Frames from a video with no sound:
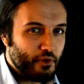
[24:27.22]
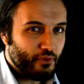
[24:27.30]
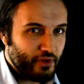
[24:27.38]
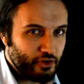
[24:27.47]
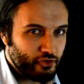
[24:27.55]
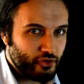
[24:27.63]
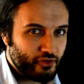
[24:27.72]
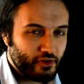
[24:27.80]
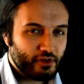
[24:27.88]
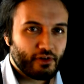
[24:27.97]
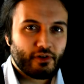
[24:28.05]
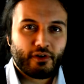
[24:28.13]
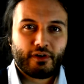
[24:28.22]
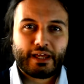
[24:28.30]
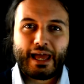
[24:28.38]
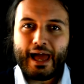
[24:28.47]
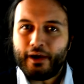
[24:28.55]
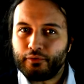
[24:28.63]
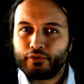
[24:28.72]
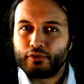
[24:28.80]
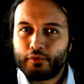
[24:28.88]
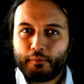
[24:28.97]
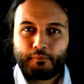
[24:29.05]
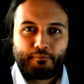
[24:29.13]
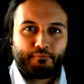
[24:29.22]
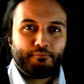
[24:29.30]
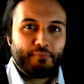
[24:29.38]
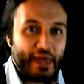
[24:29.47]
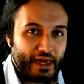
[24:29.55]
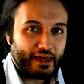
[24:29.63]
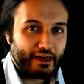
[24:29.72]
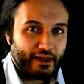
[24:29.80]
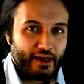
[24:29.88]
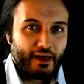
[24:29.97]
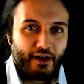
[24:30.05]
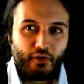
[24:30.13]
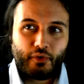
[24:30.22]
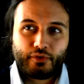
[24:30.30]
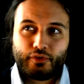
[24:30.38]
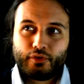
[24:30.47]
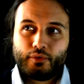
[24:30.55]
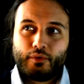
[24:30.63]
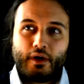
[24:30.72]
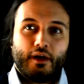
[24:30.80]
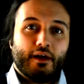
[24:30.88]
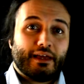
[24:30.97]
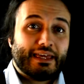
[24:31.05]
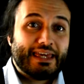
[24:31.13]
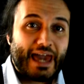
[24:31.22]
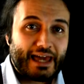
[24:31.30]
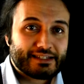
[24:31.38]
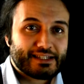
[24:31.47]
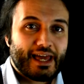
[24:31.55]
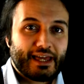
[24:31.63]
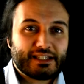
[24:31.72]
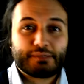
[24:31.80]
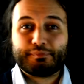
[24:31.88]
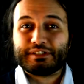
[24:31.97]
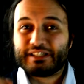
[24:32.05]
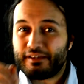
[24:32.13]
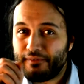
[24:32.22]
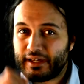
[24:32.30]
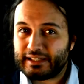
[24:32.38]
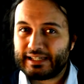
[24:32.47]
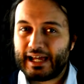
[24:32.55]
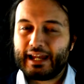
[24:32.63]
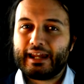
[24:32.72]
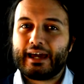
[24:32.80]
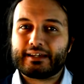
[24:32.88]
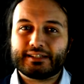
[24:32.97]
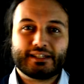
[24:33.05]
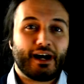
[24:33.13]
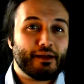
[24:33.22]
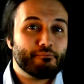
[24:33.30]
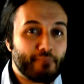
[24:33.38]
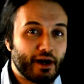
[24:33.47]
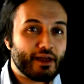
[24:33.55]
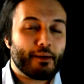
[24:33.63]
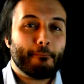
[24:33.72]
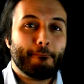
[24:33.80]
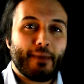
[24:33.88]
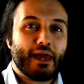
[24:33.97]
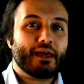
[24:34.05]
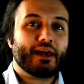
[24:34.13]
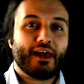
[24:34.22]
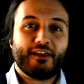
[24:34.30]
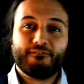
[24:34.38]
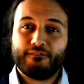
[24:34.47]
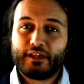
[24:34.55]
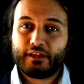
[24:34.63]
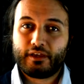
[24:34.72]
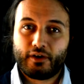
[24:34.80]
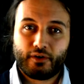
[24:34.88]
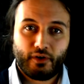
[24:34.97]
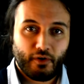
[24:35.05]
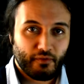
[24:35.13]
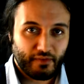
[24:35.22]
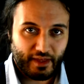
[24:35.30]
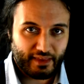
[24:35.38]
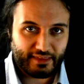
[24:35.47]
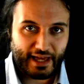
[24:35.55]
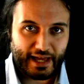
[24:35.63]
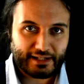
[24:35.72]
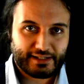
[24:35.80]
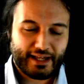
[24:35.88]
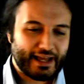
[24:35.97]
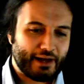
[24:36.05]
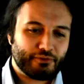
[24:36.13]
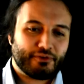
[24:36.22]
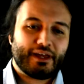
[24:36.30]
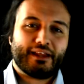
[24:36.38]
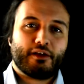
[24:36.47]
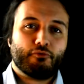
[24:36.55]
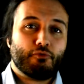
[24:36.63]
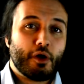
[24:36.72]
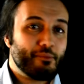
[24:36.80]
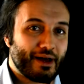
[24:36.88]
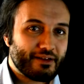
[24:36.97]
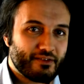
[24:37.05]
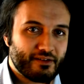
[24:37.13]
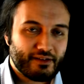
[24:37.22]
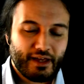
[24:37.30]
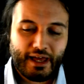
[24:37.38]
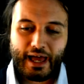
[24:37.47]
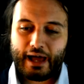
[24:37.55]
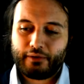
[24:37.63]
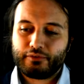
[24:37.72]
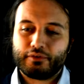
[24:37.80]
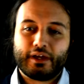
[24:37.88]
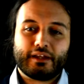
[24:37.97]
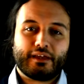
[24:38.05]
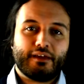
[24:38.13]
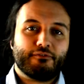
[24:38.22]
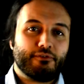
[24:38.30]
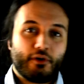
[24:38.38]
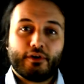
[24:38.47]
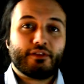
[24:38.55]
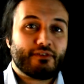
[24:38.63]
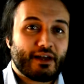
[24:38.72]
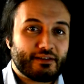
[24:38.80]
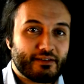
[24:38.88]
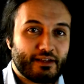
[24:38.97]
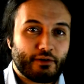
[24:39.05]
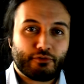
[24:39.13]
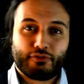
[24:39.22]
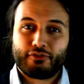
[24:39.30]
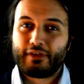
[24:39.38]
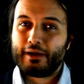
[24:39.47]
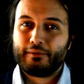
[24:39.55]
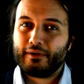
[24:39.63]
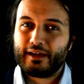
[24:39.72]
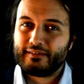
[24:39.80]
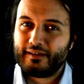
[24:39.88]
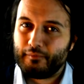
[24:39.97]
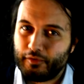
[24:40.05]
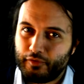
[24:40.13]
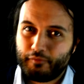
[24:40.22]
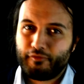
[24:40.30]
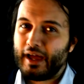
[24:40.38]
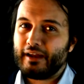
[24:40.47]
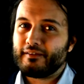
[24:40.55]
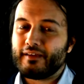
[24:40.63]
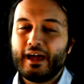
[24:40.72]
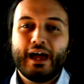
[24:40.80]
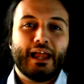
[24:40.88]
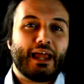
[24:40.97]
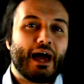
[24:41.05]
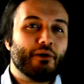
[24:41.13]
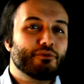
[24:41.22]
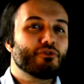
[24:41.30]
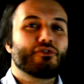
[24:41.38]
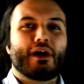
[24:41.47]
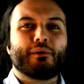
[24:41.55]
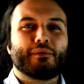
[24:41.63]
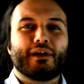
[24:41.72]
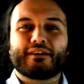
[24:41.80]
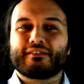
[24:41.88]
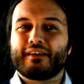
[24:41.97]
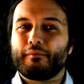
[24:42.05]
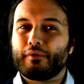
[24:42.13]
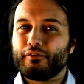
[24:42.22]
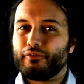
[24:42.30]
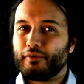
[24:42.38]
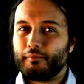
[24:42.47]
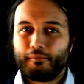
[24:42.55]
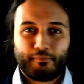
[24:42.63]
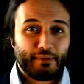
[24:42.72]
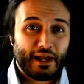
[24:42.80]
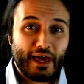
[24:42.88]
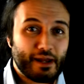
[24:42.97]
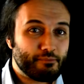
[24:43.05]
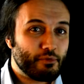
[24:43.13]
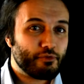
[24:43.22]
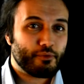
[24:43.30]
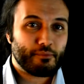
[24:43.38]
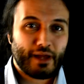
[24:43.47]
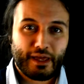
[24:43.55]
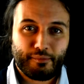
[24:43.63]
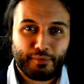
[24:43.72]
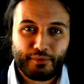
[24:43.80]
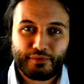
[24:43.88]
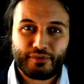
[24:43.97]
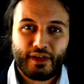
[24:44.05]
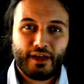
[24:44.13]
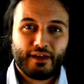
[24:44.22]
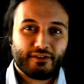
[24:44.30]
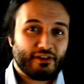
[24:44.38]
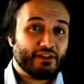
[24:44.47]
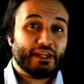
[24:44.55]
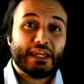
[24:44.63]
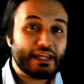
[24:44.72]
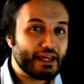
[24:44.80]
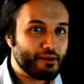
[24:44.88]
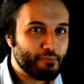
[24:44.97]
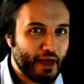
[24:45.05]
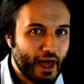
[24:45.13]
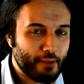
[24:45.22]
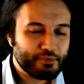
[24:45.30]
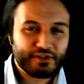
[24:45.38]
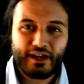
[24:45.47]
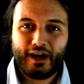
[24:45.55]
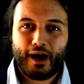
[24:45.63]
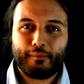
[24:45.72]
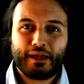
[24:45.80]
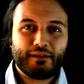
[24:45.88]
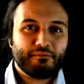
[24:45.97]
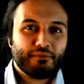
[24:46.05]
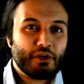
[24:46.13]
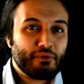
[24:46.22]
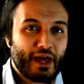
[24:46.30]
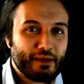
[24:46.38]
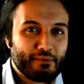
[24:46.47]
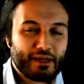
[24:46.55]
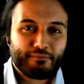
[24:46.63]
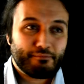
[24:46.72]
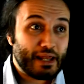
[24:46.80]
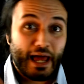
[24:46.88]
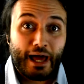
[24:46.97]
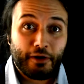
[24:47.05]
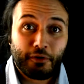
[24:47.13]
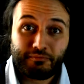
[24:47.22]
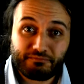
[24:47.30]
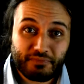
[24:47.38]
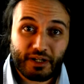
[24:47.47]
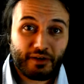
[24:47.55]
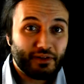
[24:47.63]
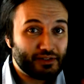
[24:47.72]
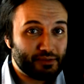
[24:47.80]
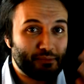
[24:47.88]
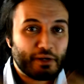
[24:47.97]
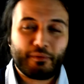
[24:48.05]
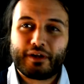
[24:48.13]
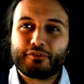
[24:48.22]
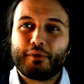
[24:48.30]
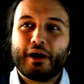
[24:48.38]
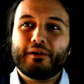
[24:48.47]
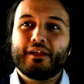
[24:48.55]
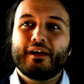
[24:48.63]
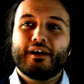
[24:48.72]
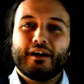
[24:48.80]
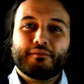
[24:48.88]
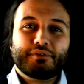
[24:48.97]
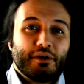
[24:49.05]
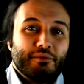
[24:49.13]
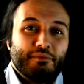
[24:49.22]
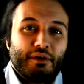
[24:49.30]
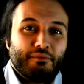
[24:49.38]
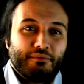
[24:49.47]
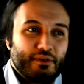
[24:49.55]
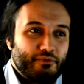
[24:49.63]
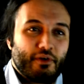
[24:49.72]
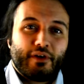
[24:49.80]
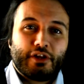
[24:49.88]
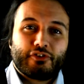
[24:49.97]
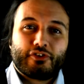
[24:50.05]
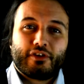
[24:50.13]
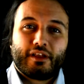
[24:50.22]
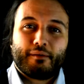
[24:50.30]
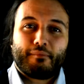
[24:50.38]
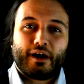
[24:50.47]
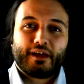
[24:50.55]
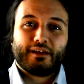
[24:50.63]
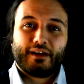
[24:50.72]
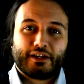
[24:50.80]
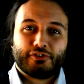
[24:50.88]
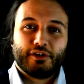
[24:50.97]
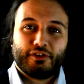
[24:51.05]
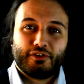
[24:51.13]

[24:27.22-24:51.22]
you're interested in learning how to pick or to get a specific Italian accent, I might make a video on that, like how to get a Rome accent, how to get a Florence accent, how to sound like someone from Venice, how to sound like someone from Palermo, from Naples, Sardinia perhaps, I mean, you name it, Milano, you know, that's a big one as well. Um, so you, if you're interested, I might actually